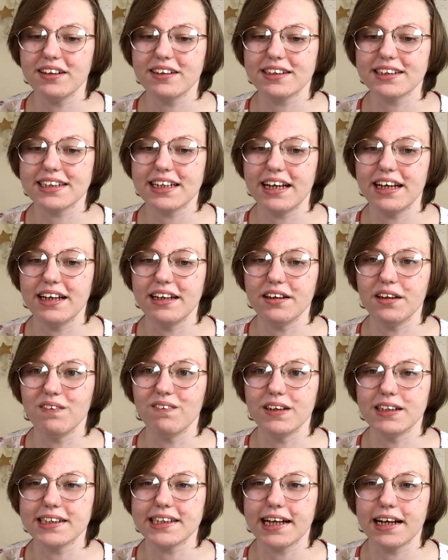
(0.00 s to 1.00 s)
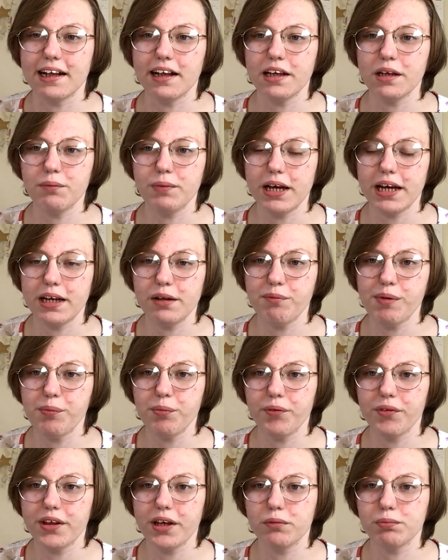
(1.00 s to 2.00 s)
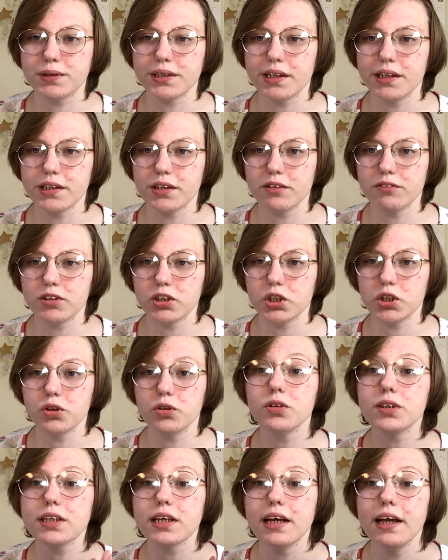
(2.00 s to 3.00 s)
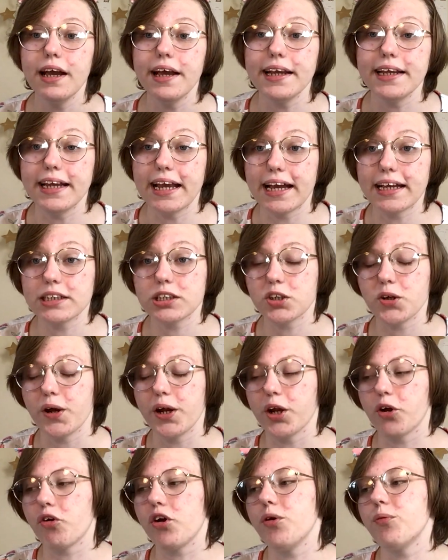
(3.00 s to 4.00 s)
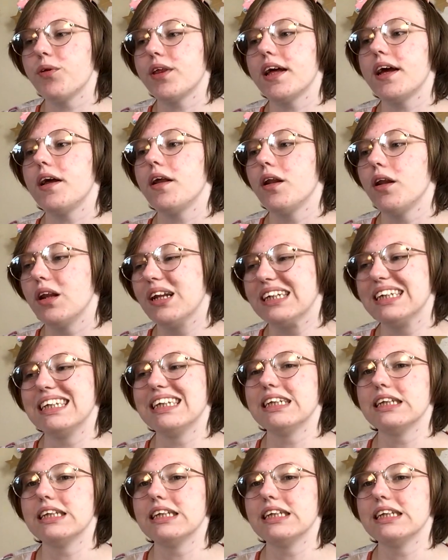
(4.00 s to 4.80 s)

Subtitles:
I understand the mentality behind people that obsess over shows? Yes. Do I agree with it?